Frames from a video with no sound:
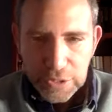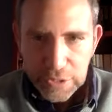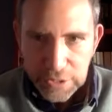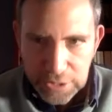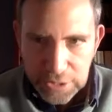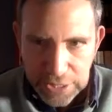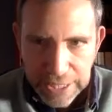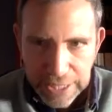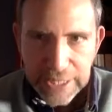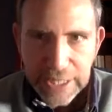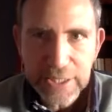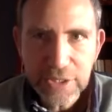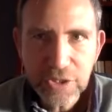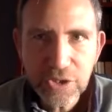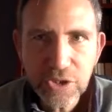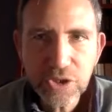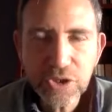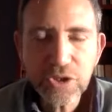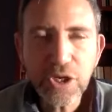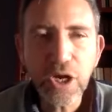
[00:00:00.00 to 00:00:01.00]
take
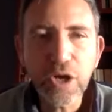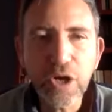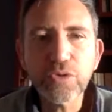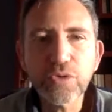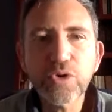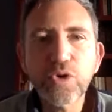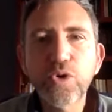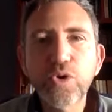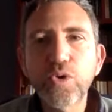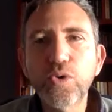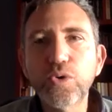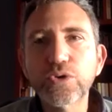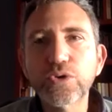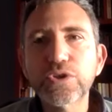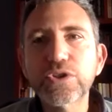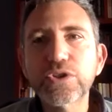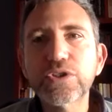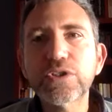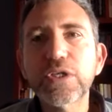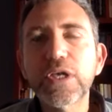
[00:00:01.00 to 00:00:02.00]
its own
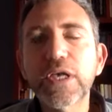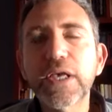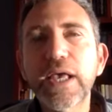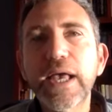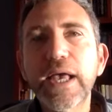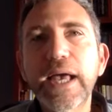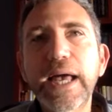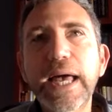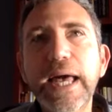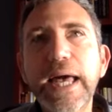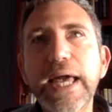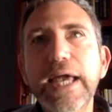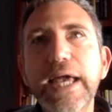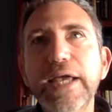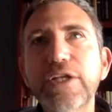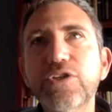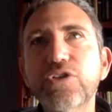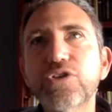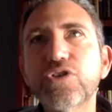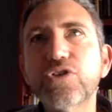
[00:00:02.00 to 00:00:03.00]
course.
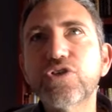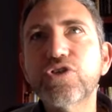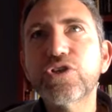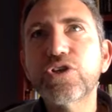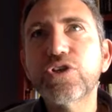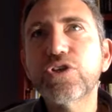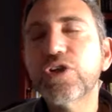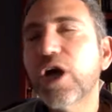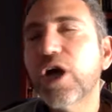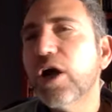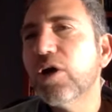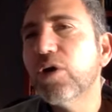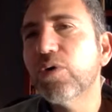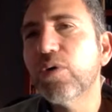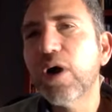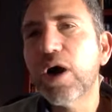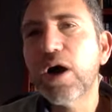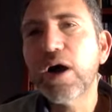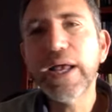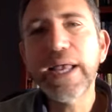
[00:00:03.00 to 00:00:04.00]
And
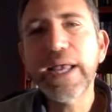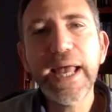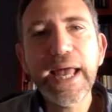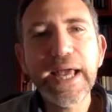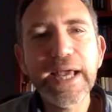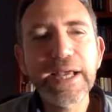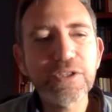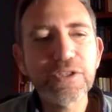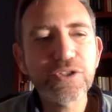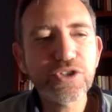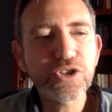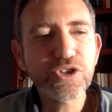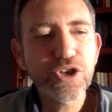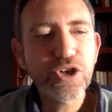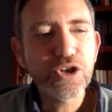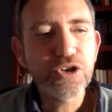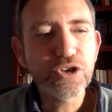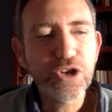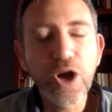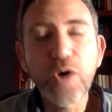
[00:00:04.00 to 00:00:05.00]
no, I had
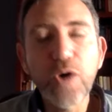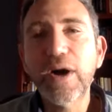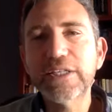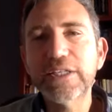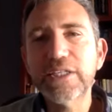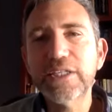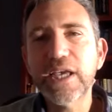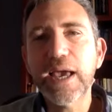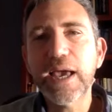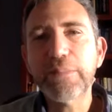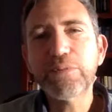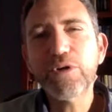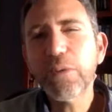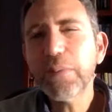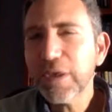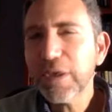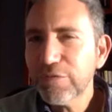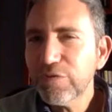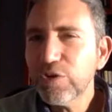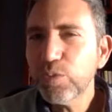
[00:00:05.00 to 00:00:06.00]
no idea. And
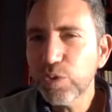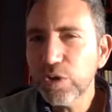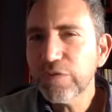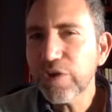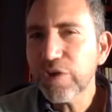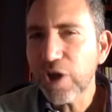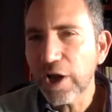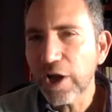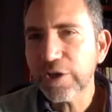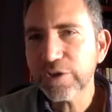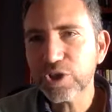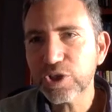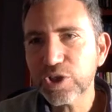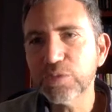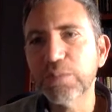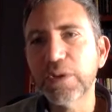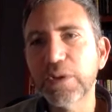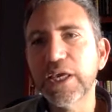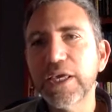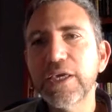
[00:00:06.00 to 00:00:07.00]
probably if you would have asked
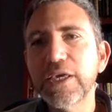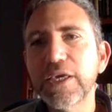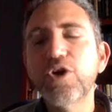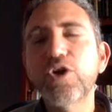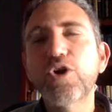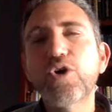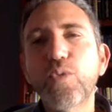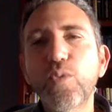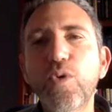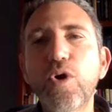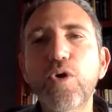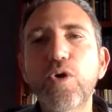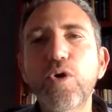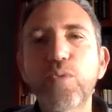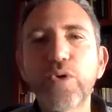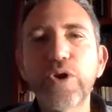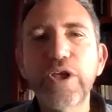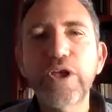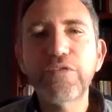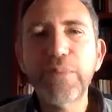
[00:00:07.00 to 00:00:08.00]
me what
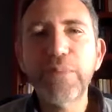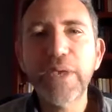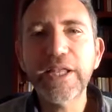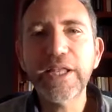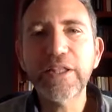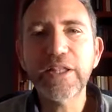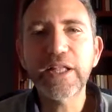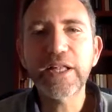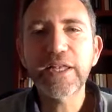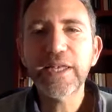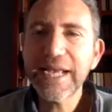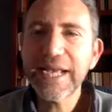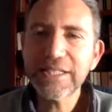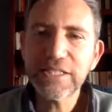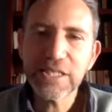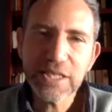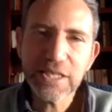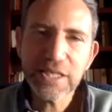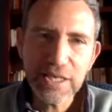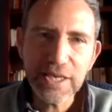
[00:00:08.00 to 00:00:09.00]
would have been the
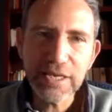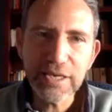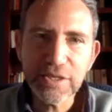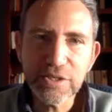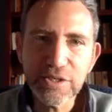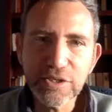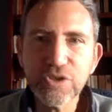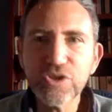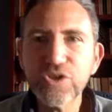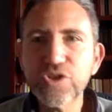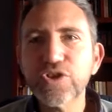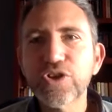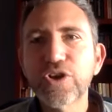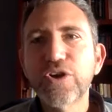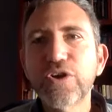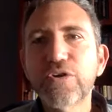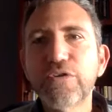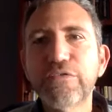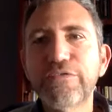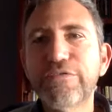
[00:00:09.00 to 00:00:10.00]
latter years
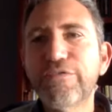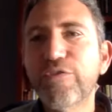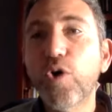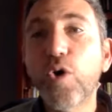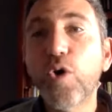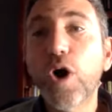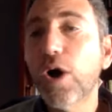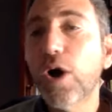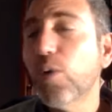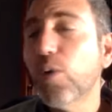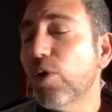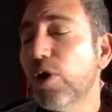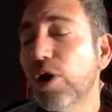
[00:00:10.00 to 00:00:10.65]
for